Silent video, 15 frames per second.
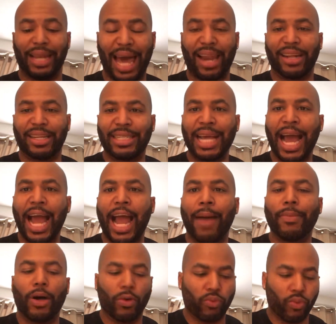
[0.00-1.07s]
lot of
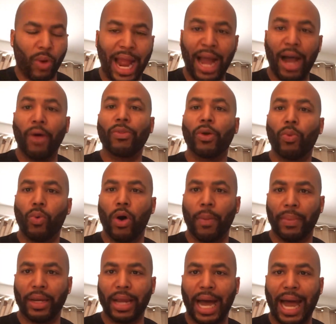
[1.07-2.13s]
time around the woman.